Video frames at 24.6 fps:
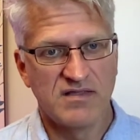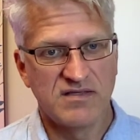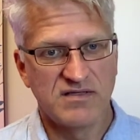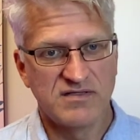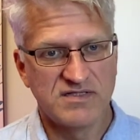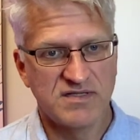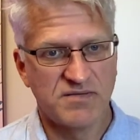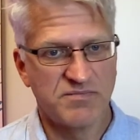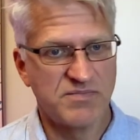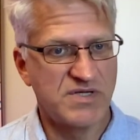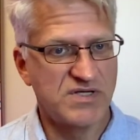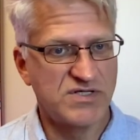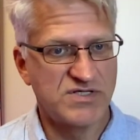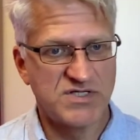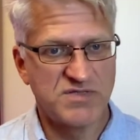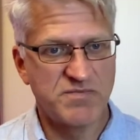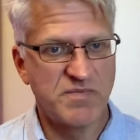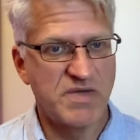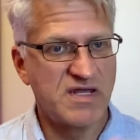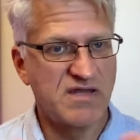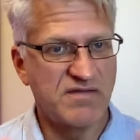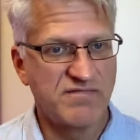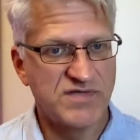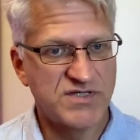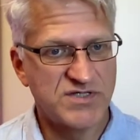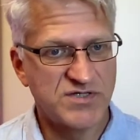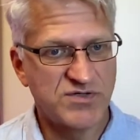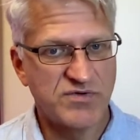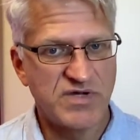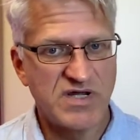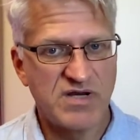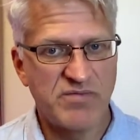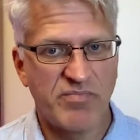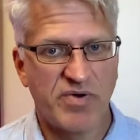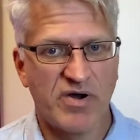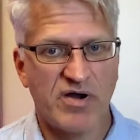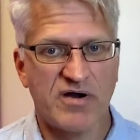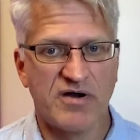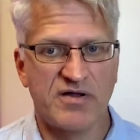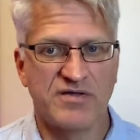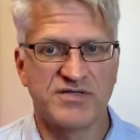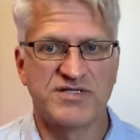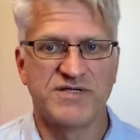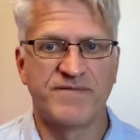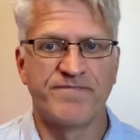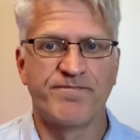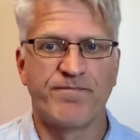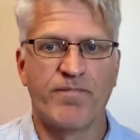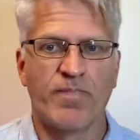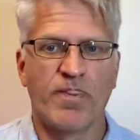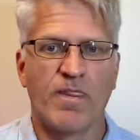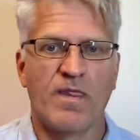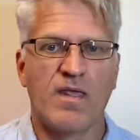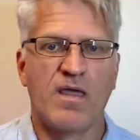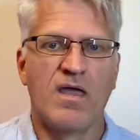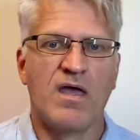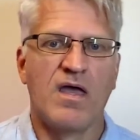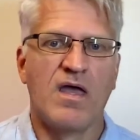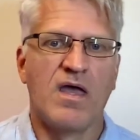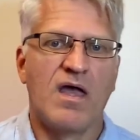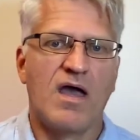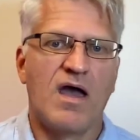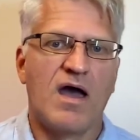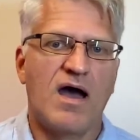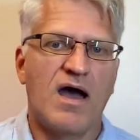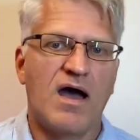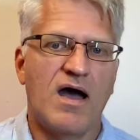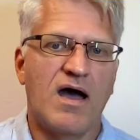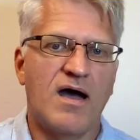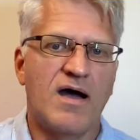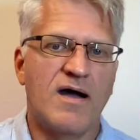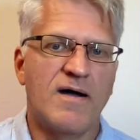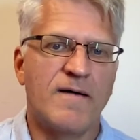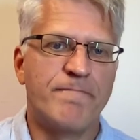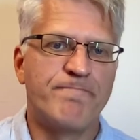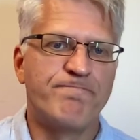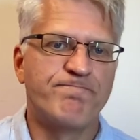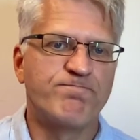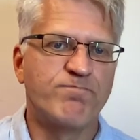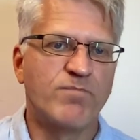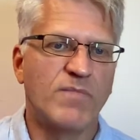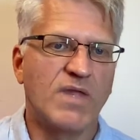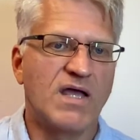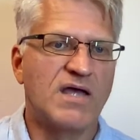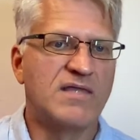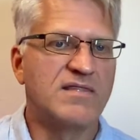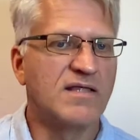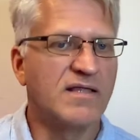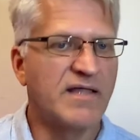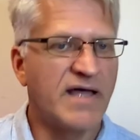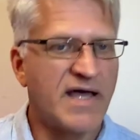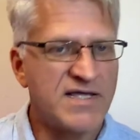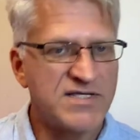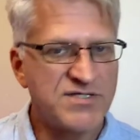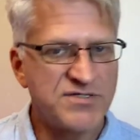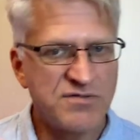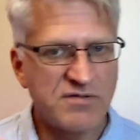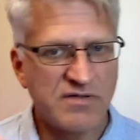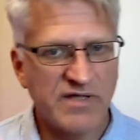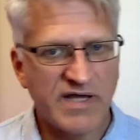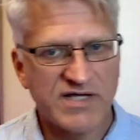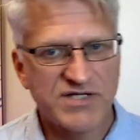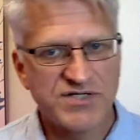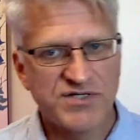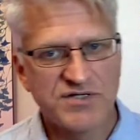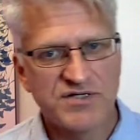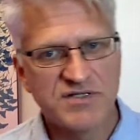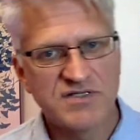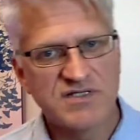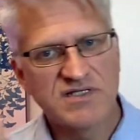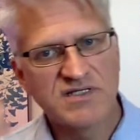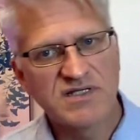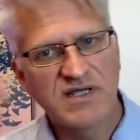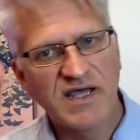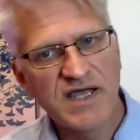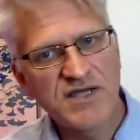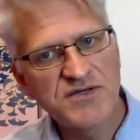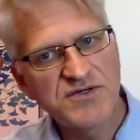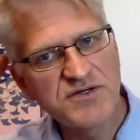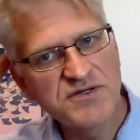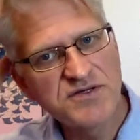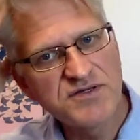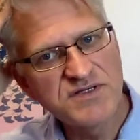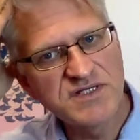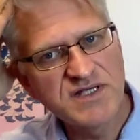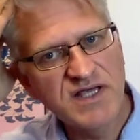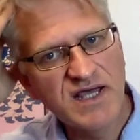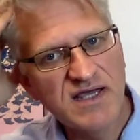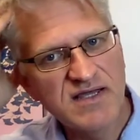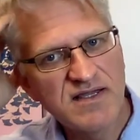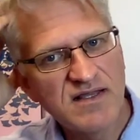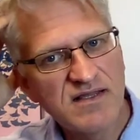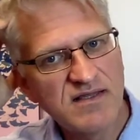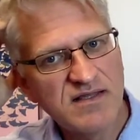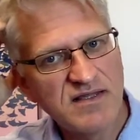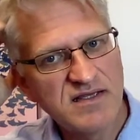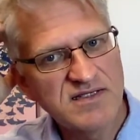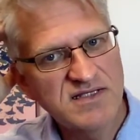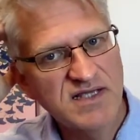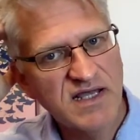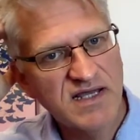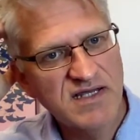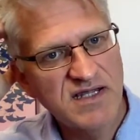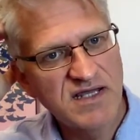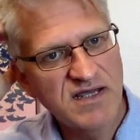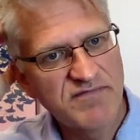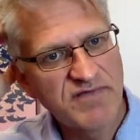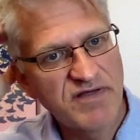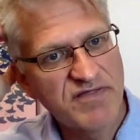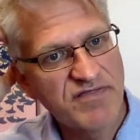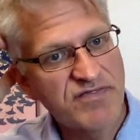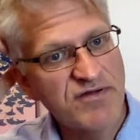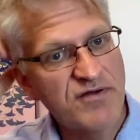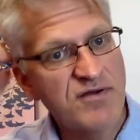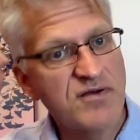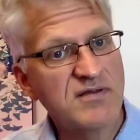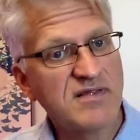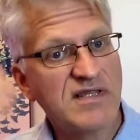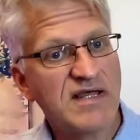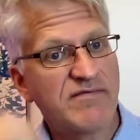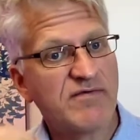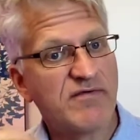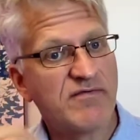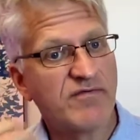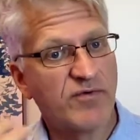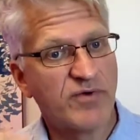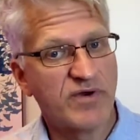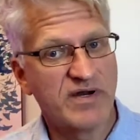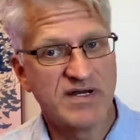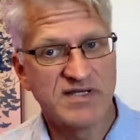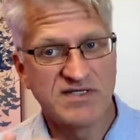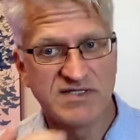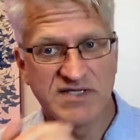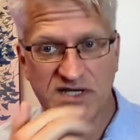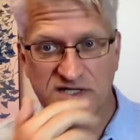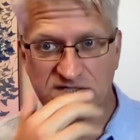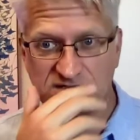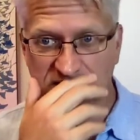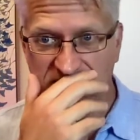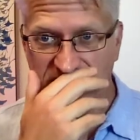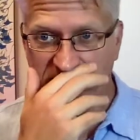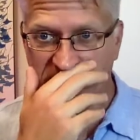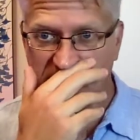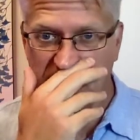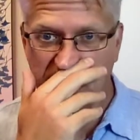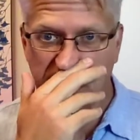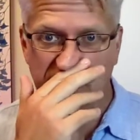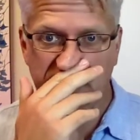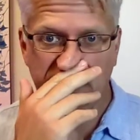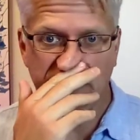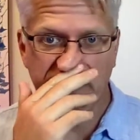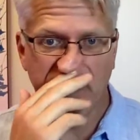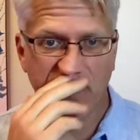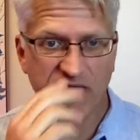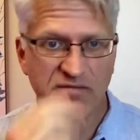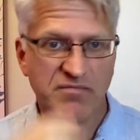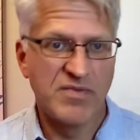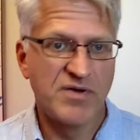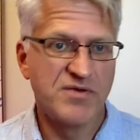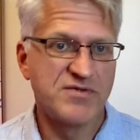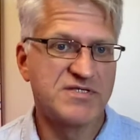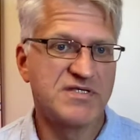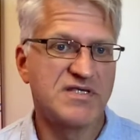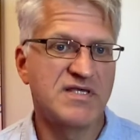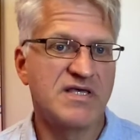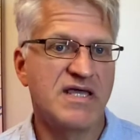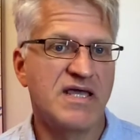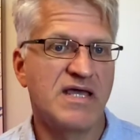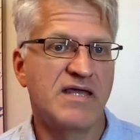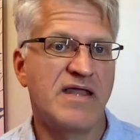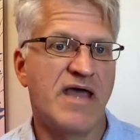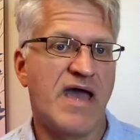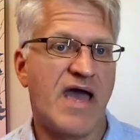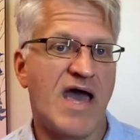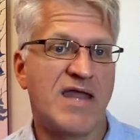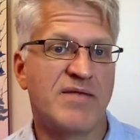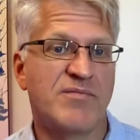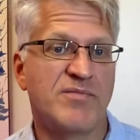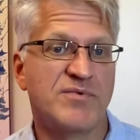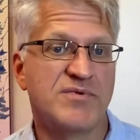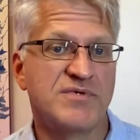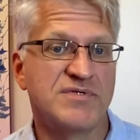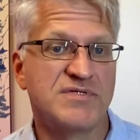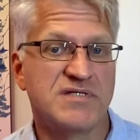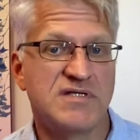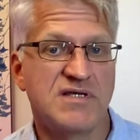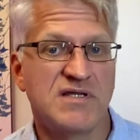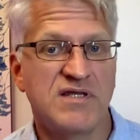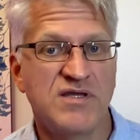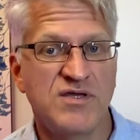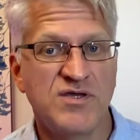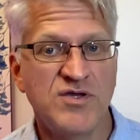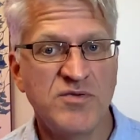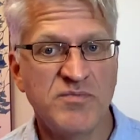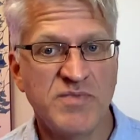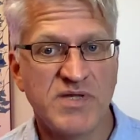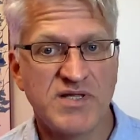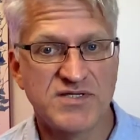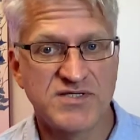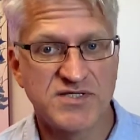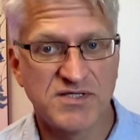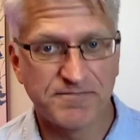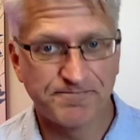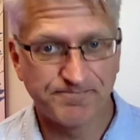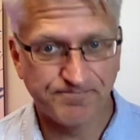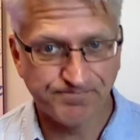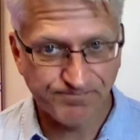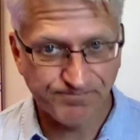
something just made of discrete parts. In the last two lectures, I introduced this idea of a third level of organization, found mostly in animals and humans.